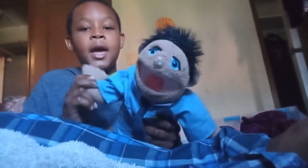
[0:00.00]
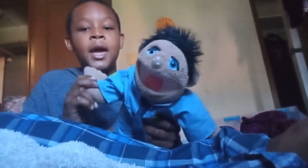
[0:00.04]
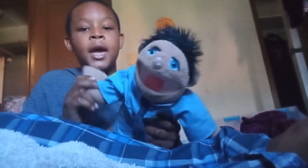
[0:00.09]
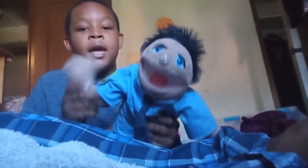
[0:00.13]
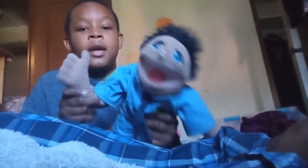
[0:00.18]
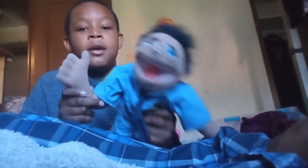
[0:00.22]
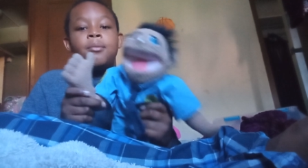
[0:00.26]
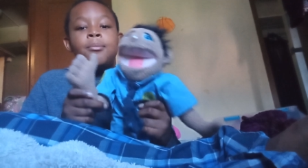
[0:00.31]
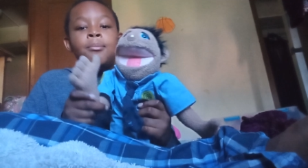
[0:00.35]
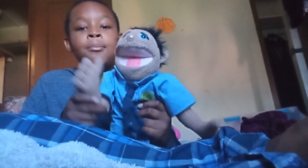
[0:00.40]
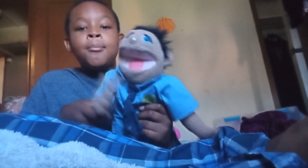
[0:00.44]

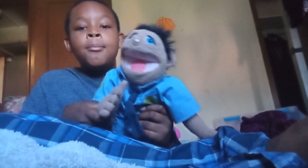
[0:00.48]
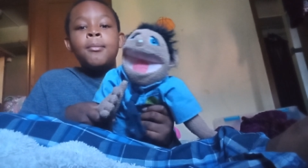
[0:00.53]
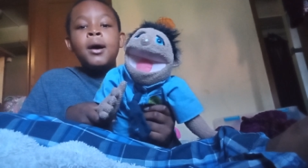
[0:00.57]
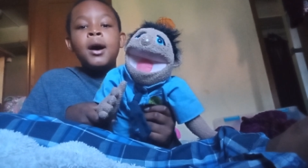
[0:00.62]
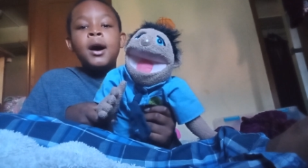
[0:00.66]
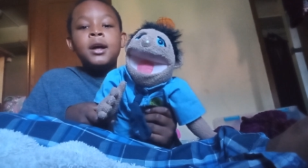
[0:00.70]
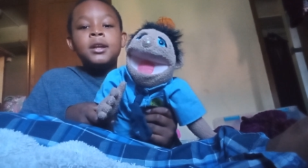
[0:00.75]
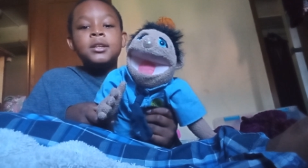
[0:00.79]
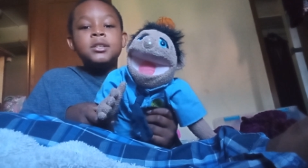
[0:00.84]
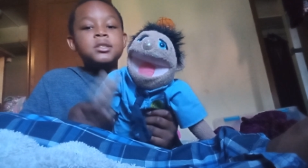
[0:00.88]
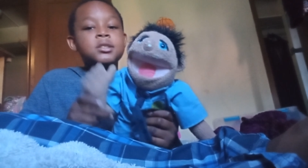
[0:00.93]
eight
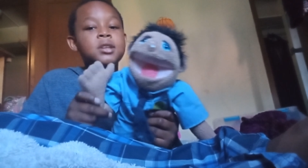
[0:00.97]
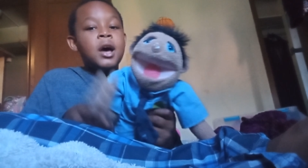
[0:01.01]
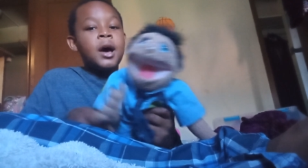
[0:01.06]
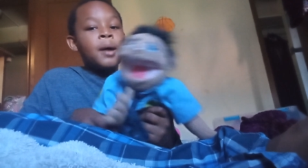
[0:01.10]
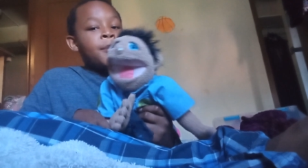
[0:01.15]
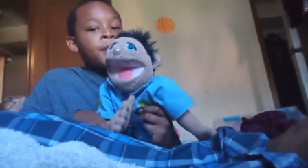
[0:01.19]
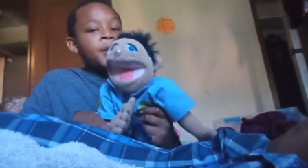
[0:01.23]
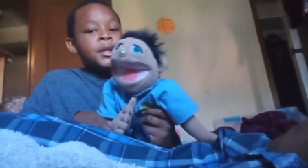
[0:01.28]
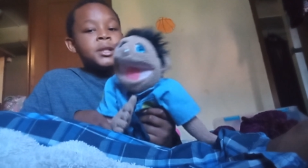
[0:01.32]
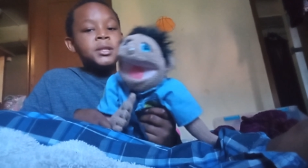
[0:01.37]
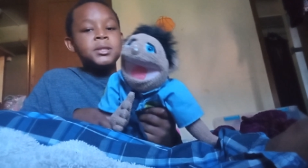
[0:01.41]
months, I
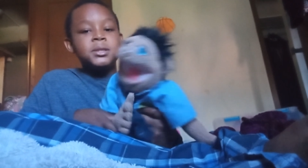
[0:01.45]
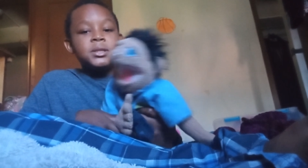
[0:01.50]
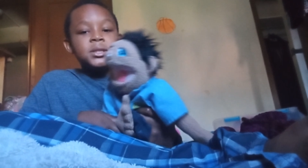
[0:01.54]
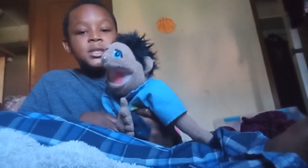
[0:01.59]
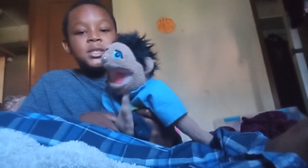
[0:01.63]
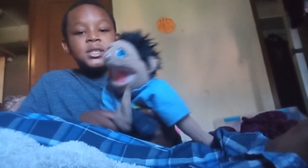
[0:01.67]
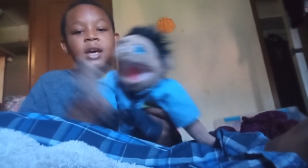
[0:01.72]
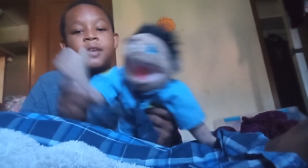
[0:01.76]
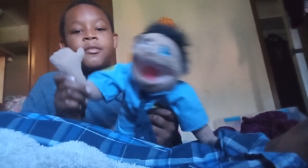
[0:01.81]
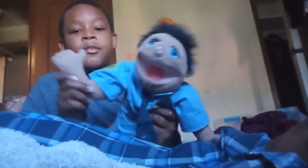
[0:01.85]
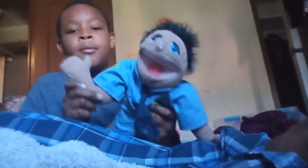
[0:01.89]
mean
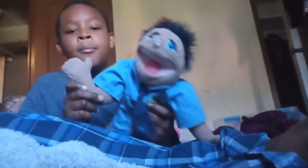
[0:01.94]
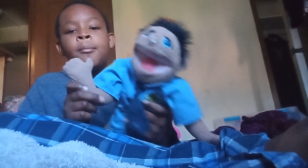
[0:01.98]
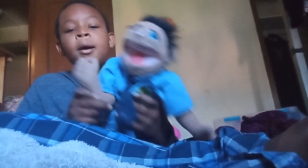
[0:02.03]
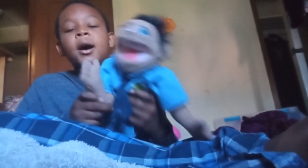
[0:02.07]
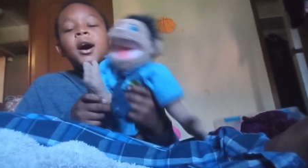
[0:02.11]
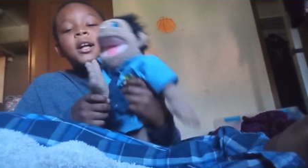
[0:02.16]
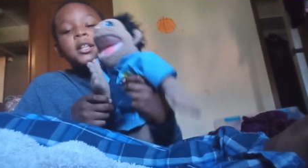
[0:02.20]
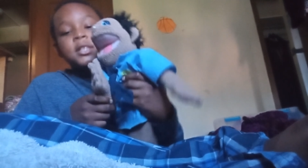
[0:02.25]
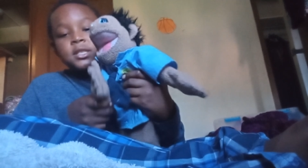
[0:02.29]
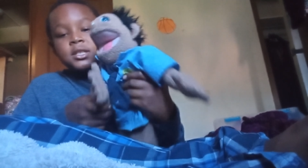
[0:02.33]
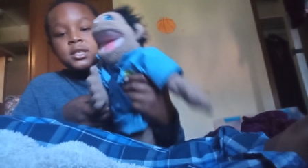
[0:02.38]
seven
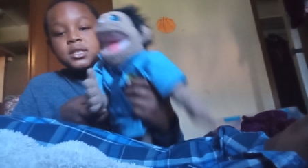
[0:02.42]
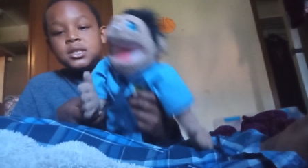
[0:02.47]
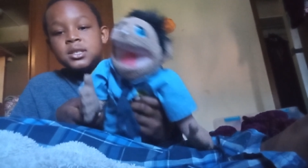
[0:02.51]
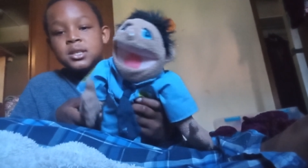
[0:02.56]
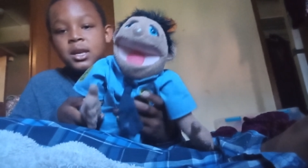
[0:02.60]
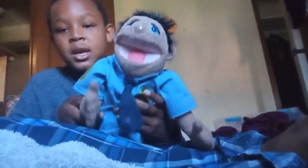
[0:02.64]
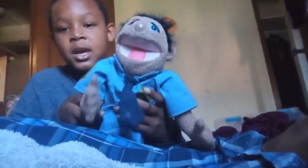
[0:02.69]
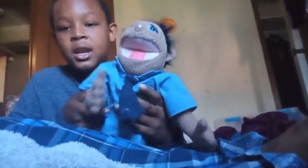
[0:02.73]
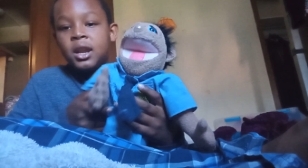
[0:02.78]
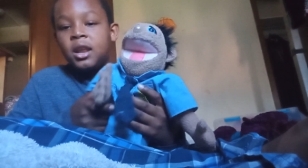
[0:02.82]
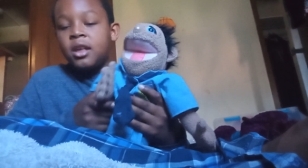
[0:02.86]
months
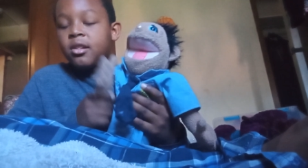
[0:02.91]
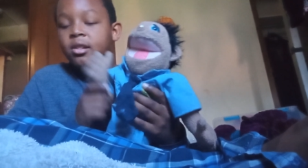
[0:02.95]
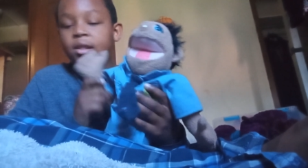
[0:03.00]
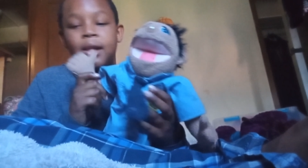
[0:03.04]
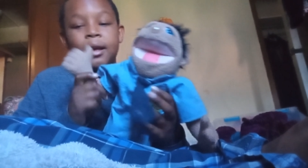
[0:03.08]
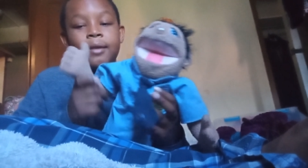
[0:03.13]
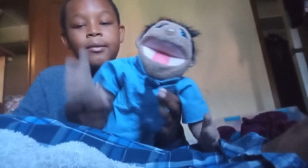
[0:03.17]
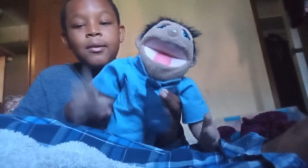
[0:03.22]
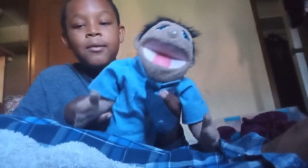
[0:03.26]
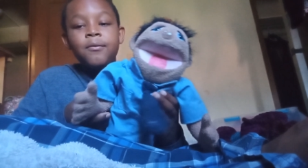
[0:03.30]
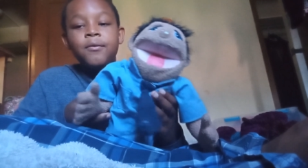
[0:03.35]
in the
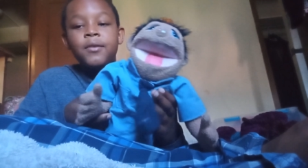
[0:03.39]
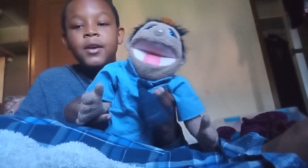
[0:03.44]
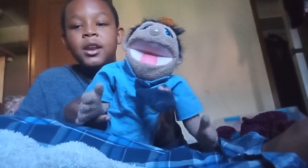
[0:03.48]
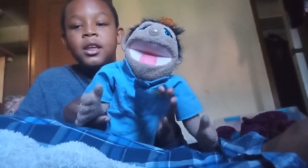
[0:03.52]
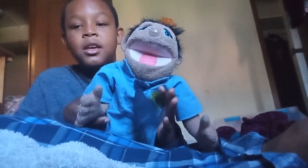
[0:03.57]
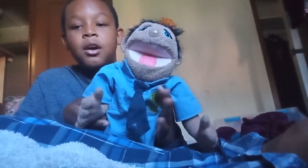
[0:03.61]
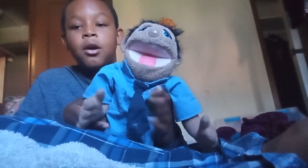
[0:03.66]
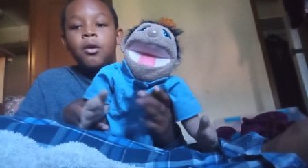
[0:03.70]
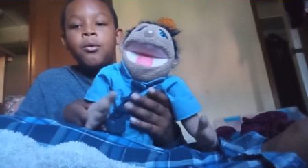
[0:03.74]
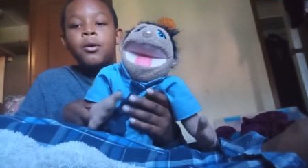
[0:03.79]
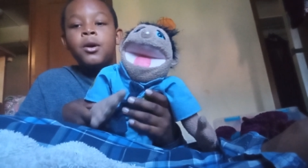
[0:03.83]
seventh
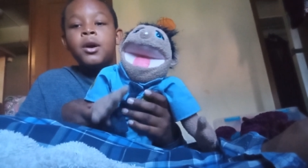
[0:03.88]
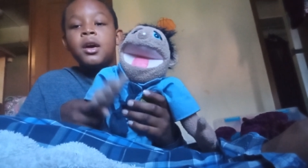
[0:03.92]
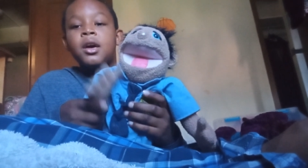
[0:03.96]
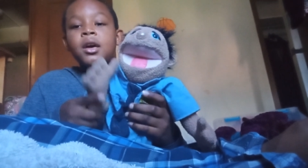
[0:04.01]
video,